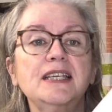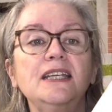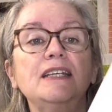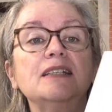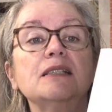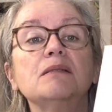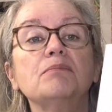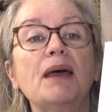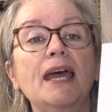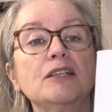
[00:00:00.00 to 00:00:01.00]
is
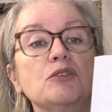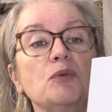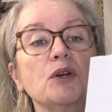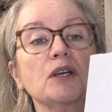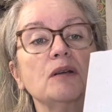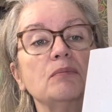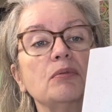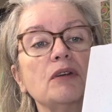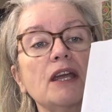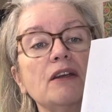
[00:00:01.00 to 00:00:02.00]
Patchwork
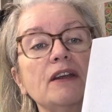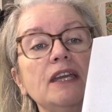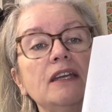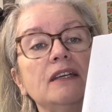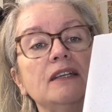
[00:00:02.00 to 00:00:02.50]
Prairie.